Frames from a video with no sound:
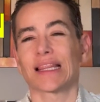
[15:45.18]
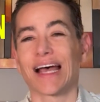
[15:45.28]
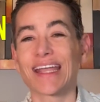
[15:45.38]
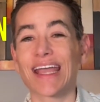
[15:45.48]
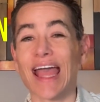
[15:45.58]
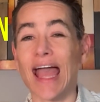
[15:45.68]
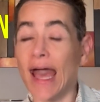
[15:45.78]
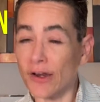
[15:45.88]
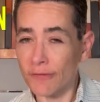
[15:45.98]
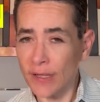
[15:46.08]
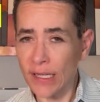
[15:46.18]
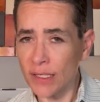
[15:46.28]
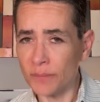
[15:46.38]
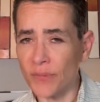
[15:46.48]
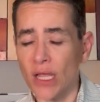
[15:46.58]
Like
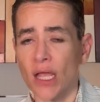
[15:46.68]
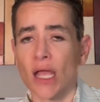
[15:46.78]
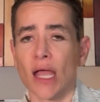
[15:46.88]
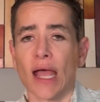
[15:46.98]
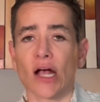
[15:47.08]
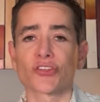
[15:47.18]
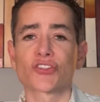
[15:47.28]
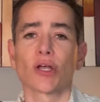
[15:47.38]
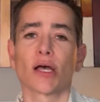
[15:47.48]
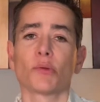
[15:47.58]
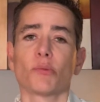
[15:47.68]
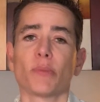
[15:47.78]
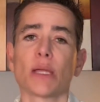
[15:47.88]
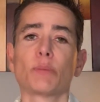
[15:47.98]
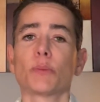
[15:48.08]
Ativan, Halcion
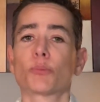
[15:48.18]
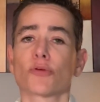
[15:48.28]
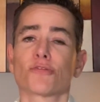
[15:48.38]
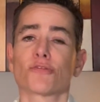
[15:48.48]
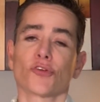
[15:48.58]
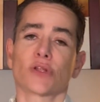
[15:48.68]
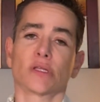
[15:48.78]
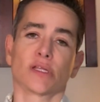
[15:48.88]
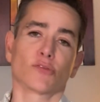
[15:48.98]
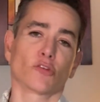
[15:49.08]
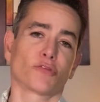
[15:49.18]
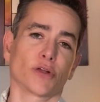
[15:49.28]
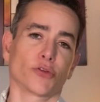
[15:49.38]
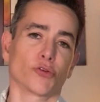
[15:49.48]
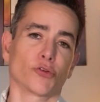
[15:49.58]
may be preferred in liver
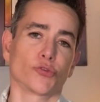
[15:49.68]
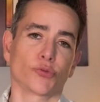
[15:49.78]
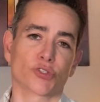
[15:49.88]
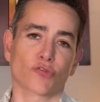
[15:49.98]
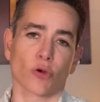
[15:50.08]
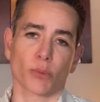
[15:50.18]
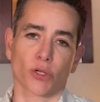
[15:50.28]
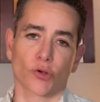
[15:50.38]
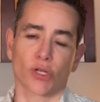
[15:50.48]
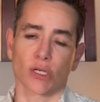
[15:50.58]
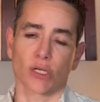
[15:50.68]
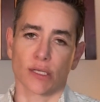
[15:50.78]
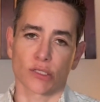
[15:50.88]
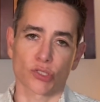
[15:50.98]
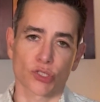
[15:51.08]
failure due to its
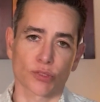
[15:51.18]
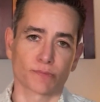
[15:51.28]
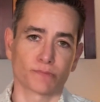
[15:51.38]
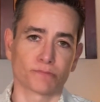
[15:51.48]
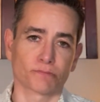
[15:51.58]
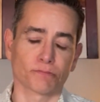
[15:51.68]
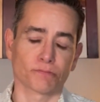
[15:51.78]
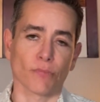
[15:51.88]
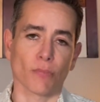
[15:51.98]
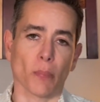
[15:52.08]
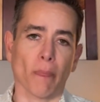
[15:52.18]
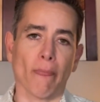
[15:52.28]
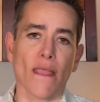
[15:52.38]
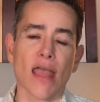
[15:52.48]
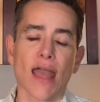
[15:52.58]
pharmacokinetics.
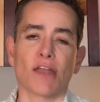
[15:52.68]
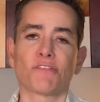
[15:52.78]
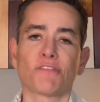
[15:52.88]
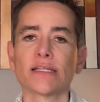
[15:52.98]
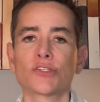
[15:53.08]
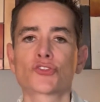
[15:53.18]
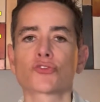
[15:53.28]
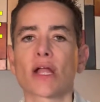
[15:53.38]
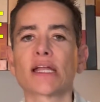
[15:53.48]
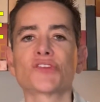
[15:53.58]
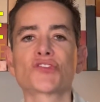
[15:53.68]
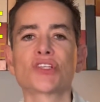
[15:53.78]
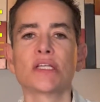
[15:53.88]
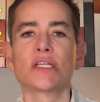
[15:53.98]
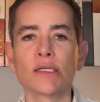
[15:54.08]
And finally,
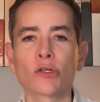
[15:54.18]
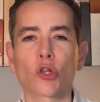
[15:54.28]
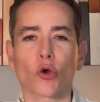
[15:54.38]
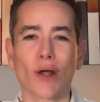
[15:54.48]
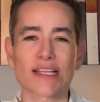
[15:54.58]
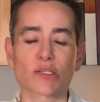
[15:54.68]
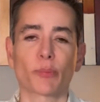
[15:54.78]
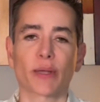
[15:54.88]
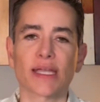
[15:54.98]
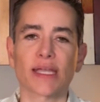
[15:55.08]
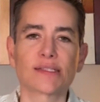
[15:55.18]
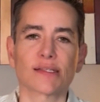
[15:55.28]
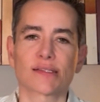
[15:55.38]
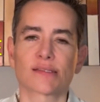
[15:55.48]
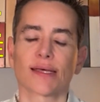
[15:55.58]
Tranxene chlorazepate.
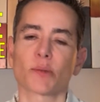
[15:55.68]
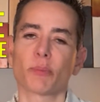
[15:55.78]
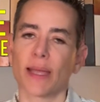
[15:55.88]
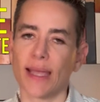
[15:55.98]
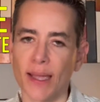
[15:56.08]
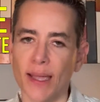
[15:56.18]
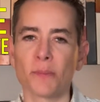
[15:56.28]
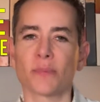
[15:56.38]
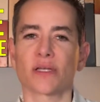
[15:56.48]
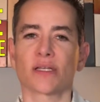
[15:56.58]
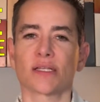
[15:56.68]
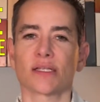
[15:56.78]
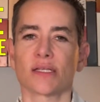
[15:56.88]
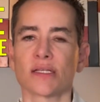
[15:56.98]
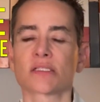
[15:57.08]
It's not a PAM, but
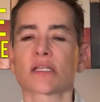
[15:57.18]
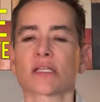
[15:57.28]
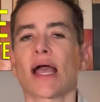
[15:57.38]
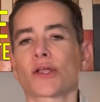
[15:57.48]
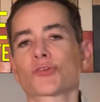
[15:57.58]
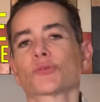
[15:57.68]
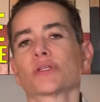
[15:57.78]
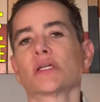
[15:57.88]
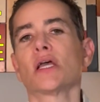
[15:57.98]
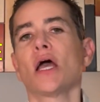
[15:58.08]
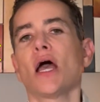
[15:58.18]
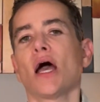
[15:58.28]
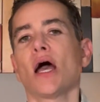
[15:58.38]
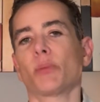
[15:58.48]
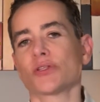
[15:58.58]
it is actually
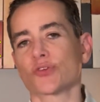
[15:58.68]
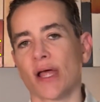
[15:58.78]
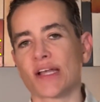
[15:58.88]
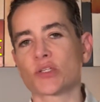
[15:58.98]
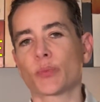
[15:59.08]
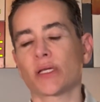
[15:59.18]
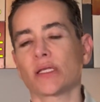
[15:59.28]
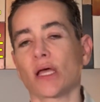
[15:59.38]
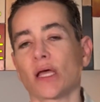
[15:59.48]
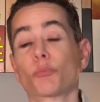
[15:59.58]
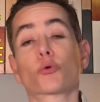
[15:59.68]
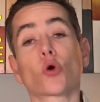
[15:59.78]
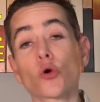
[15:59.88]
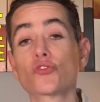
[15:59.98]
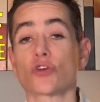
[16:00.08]
a benzodiazepine, a
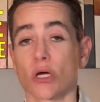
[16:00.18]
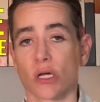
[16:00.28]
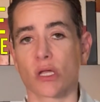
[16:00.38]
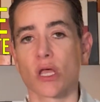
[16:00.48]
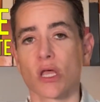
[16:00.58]
prodrug,